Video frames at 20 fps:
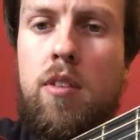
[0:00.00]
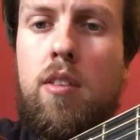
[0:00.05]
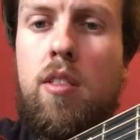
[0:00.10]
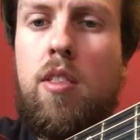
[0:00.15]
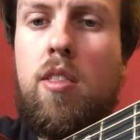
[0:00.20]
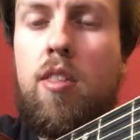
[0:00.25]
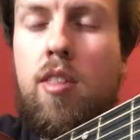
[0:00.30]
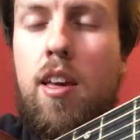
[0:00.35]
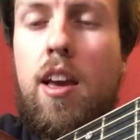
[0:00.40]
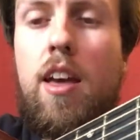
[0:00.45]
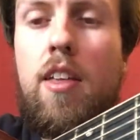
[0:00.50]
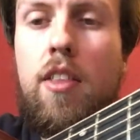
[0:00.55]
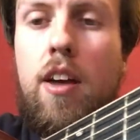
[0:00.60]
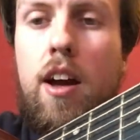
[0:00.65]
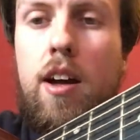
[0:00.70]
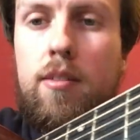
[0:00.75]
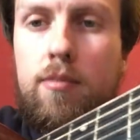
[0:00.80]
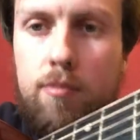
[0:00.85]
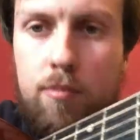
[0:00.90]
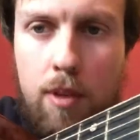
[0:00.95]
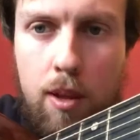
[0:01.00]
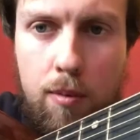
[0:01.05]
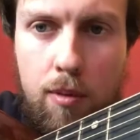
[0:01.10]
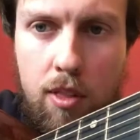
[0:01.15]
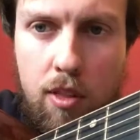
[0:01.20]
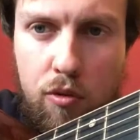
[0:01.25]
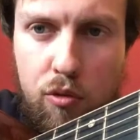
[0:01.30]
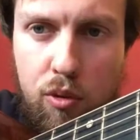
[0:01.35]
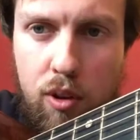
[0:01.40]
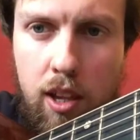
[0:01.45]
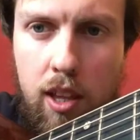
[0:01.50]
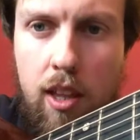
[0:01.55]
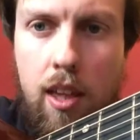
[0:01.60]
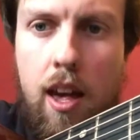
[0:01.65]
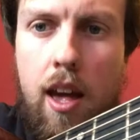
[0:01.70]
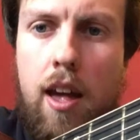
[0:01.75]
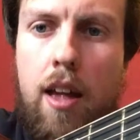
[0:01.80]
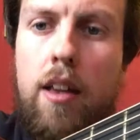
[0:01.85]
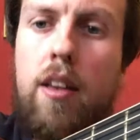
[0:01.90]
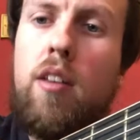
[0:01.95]
say that maybe if we can
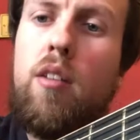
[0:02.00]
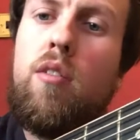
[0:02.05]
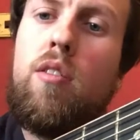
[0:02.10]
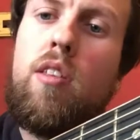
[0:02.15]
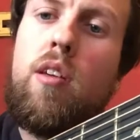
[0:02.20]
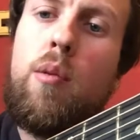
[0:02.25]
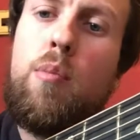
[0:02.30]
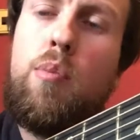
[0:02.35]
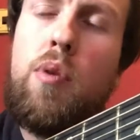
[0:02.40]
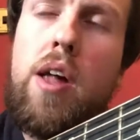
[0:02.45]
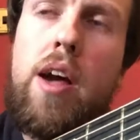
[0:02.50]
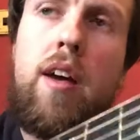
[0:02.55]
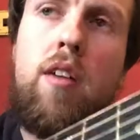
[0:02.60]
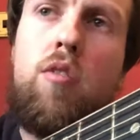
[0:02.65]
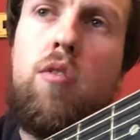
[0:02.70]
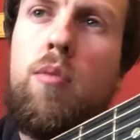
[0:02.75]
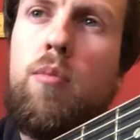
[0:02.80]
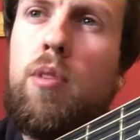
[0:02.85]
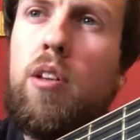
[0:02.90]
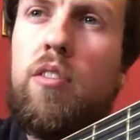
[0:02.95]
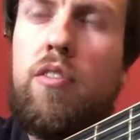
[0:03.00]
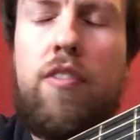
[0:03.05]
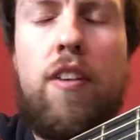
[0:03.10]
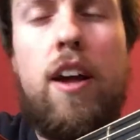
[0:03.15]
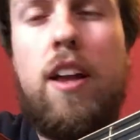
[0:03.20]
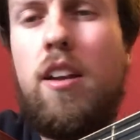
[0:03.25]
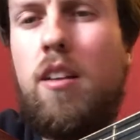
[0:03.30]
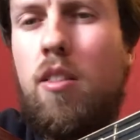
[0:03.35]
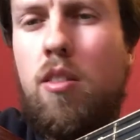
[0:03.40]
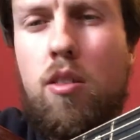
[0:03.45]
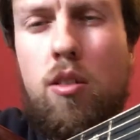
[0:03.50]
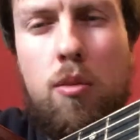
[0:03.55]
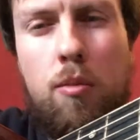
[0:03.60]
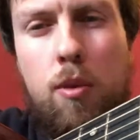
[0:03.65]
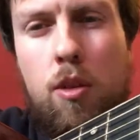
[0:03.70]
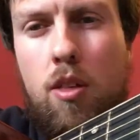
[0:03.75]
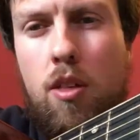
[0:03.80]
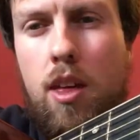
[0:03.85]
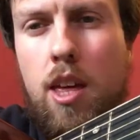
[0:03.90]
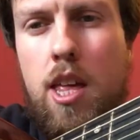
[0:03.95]
get using a plectrum, you'll find it so
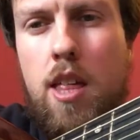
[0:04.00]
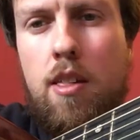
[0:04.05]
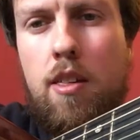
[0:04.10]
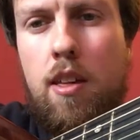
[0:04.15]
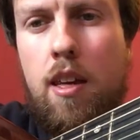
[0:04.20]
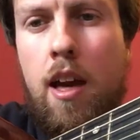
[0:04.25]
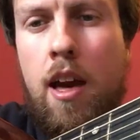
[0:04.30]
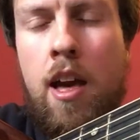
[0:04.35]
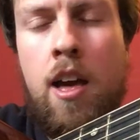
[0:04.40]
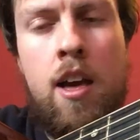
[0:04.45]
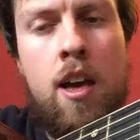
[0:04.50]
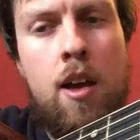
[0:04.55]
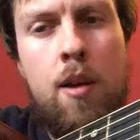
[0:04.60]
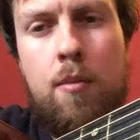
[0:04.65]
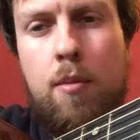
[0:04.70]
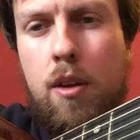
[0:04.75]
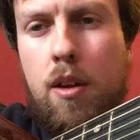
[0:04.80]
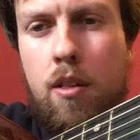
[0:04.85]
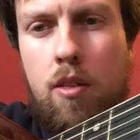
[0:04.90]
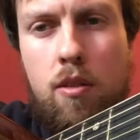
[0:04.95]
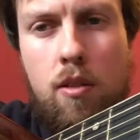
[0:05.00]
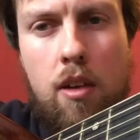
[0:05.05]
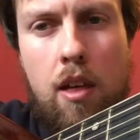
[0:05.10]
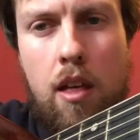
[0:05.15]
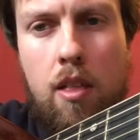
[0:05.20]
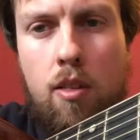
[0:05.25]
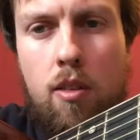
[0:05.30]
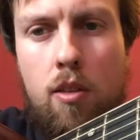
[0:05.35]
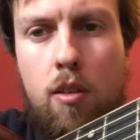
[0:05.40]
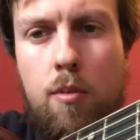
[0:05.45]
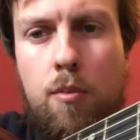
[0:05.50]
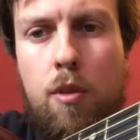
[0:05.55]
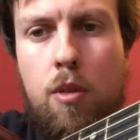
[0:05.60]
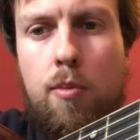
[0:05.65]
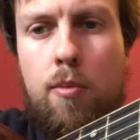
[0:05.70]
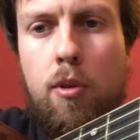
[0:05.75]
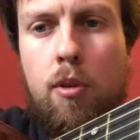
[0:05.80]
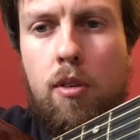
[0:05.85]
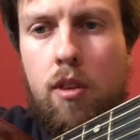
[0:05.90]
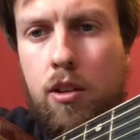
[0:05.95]
much easier because you get so much
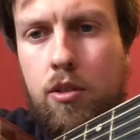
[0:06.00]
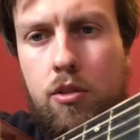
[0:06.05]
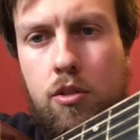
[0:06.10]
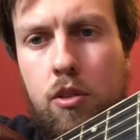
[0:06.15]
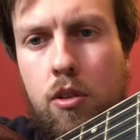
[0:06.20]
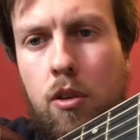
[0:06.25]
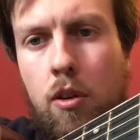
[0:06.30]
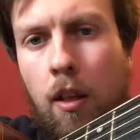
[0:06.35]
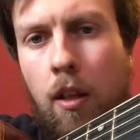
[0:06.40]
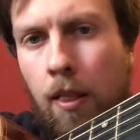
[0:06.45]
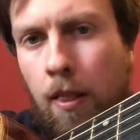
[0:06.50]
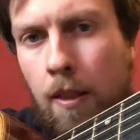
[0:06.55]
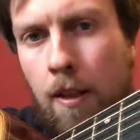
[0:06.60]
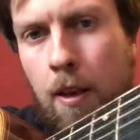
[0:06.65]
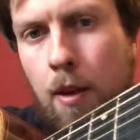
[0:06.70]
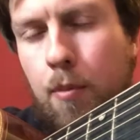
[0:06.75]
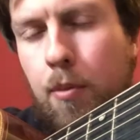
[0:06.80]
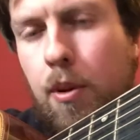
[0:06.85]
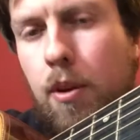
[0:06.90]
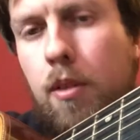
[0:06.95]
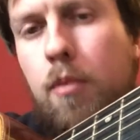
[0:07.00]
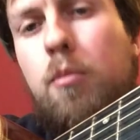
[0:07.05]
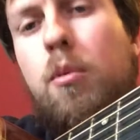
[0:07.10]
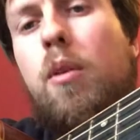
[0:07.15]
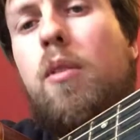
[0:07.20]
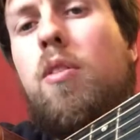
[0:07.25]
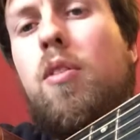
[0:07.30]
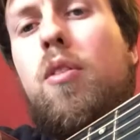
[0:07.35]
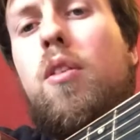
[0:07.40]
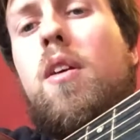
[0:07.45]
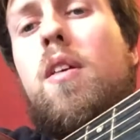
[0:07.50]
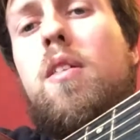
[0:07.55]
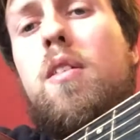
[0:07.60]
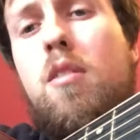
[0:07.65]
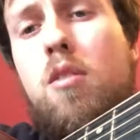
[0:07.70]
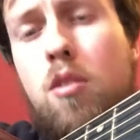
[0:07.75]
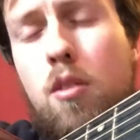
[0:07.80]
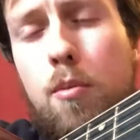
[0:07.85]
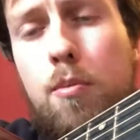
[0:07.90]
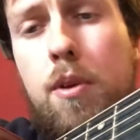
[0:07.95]
more control. But most of these you
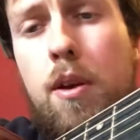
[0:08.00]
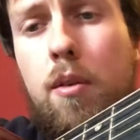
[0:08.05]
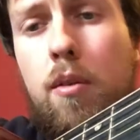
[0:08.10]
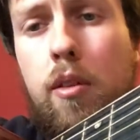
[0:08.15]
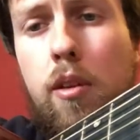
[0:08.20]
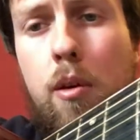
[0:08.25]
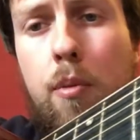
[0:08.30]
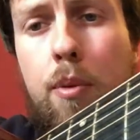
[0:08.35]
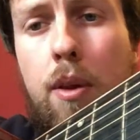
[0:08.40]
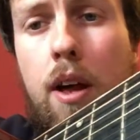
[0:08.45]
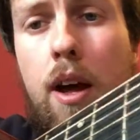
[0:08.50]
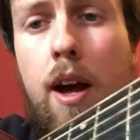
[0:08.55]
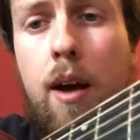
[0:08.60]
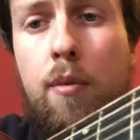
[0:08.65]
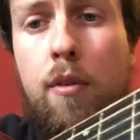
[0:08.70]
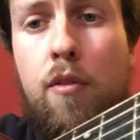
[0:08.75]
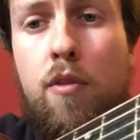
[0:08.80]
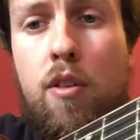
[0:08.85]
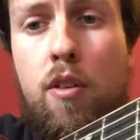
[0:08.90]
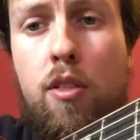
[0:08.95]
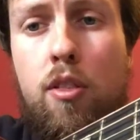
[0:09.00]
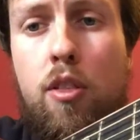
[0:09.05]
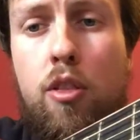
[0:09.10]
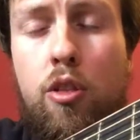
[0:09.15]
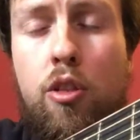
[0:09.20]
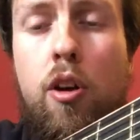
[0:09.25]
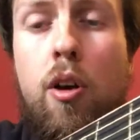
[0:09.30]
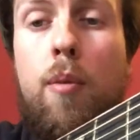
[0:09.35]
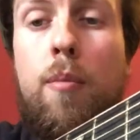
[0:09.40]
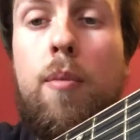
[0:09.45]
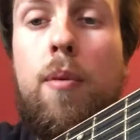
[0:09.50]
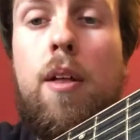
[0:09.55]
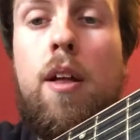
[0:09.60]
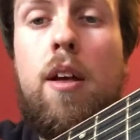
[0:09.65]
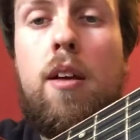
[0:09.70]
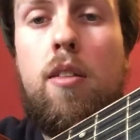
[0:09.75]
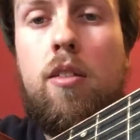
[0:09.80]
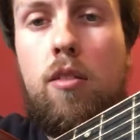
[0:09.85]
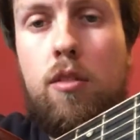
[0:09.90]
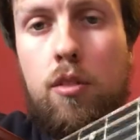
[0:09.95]
should be able to apply with just a thumb,
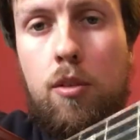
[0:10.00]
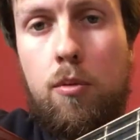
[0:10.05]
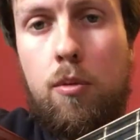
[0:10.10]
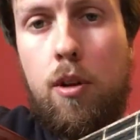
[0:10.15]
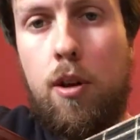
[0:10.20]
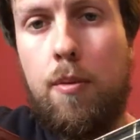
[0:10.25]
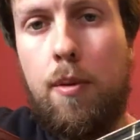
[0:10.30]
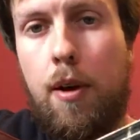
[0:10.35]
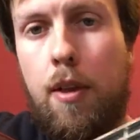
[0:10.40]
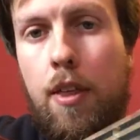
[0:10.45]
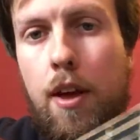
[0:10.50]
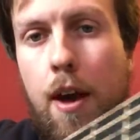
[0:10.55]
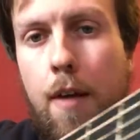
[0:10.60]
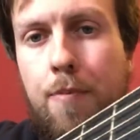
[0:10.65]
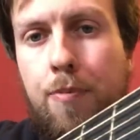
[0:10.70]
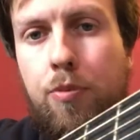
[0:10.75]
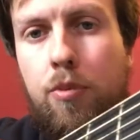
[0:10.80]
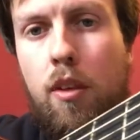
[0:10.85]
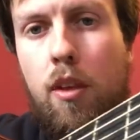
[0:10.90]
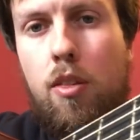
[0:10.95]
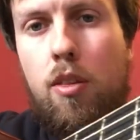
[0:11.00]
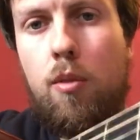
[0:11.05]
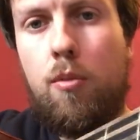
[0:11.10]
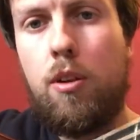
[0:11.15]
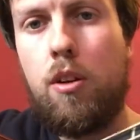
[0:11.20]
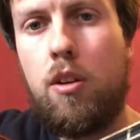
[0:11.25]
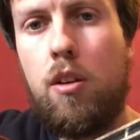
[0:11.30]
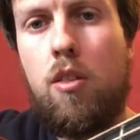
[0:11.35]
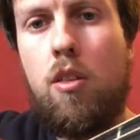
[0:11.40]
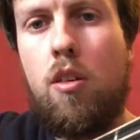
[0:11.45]
so don't worry about that. So we're going